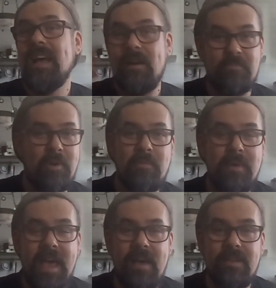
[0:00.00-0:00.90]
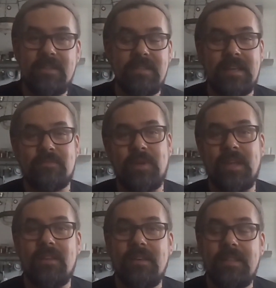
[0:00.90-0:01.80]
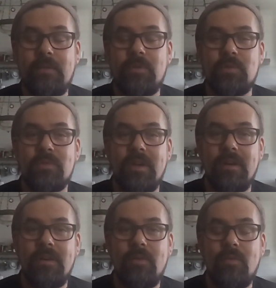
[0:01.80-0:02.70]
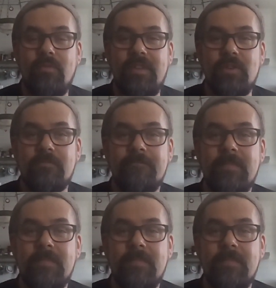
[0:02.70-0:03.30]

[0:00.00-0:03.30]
I'll probably have it next week, and then we do the video.